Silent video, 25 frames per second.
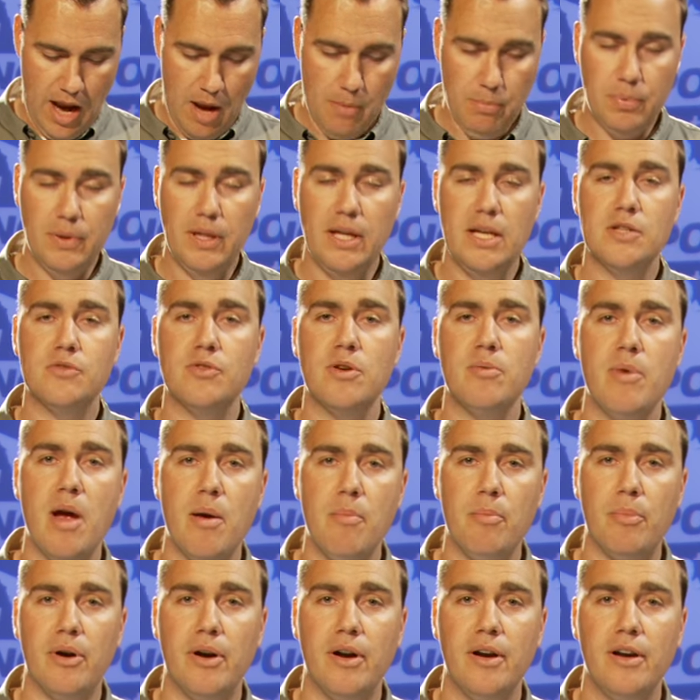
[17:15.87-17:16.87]
And please
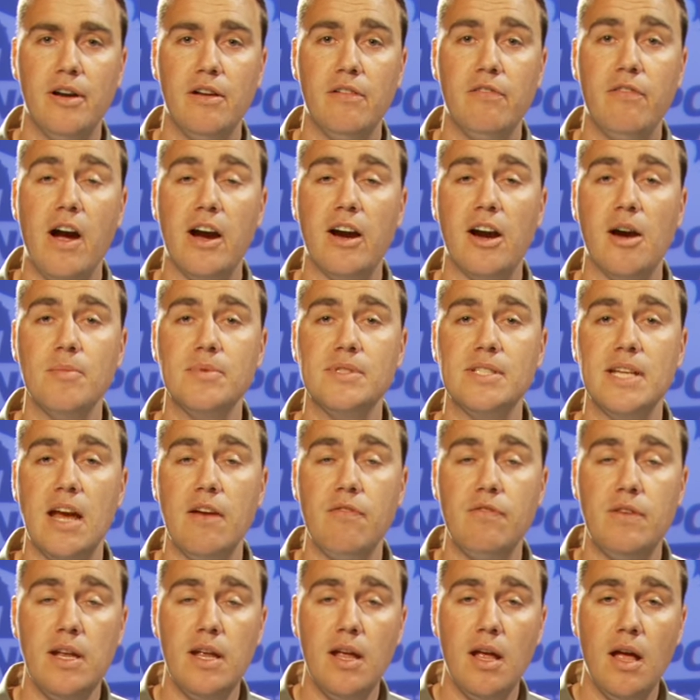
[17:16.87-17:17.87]
remember, firearm
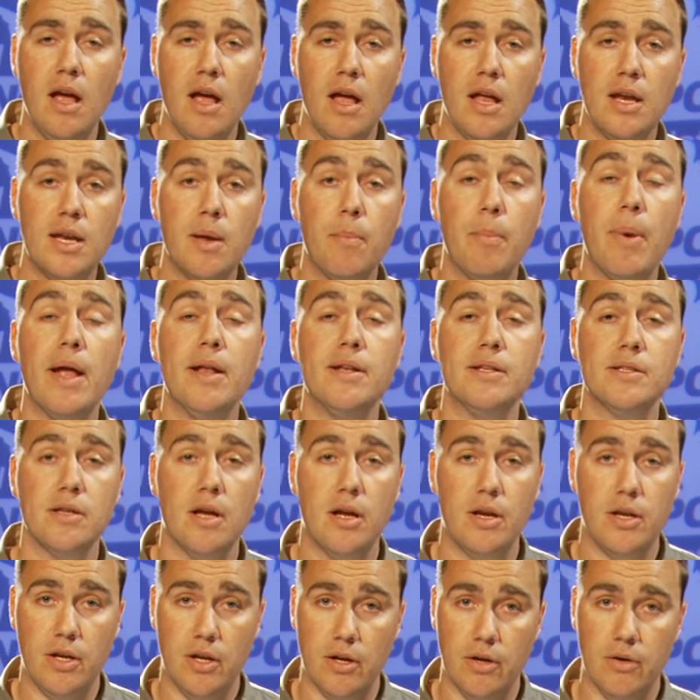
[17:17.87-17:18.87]
safety depends
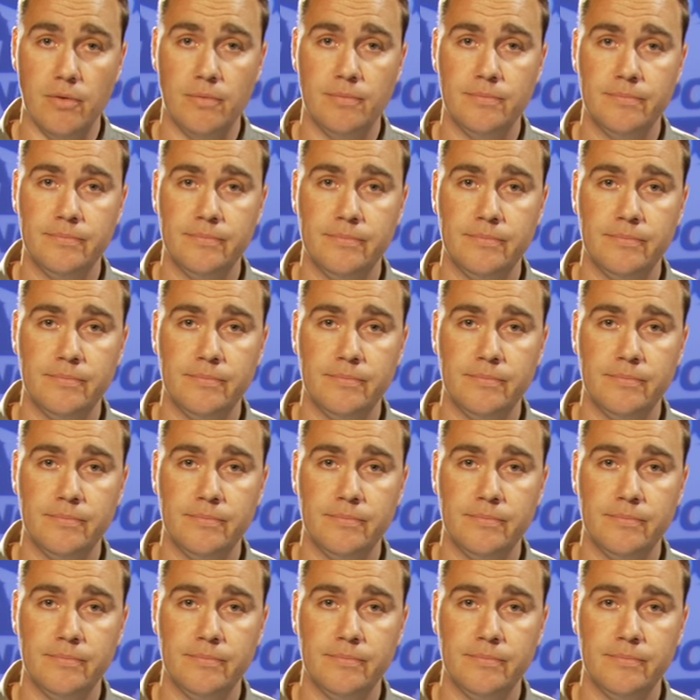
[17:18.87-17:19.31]
on you.